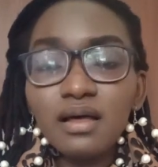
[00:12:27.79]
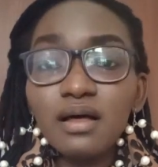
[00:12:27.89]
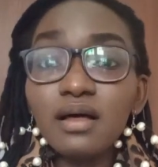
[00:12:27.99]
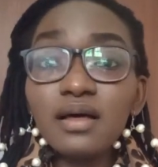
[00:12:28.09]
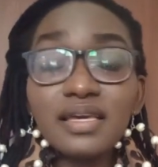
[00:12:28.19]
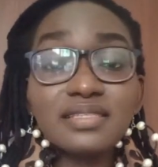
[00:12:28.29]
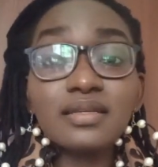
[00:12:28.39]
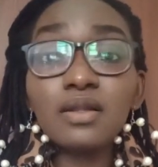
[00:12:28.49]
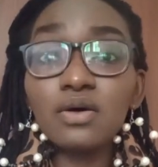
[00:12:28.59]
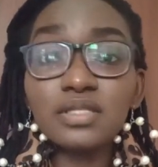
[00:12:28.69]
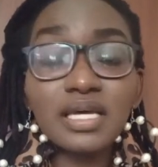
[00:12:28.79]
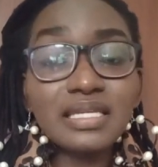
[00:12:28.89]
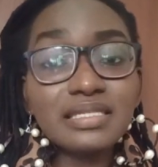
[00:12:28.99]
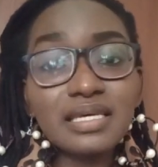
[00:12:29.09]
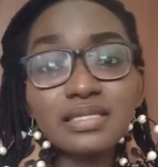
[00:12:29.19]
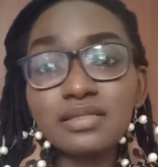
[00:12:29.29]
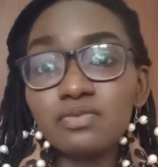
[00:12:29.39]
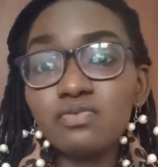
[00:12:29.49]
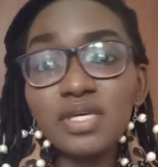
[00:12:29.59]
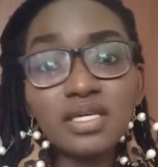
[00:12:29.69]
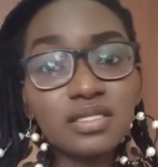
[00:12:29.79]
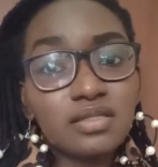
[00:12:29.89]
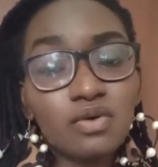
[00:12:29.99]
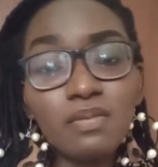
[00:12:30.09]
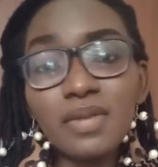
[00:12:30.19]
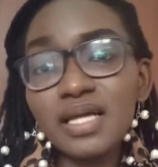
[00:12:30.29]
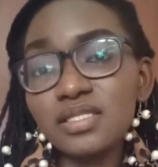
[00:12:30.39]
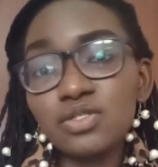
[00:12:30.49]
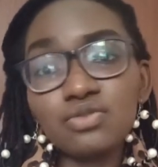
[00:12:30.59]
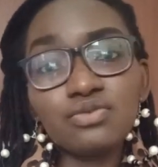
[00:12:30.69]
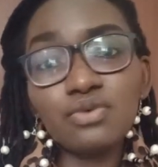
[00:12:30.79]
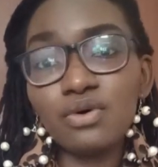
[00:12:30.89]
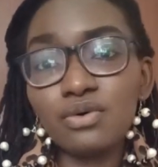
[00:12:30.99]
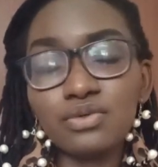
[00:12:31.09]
it's a lot, and it takes weeks or months to grow.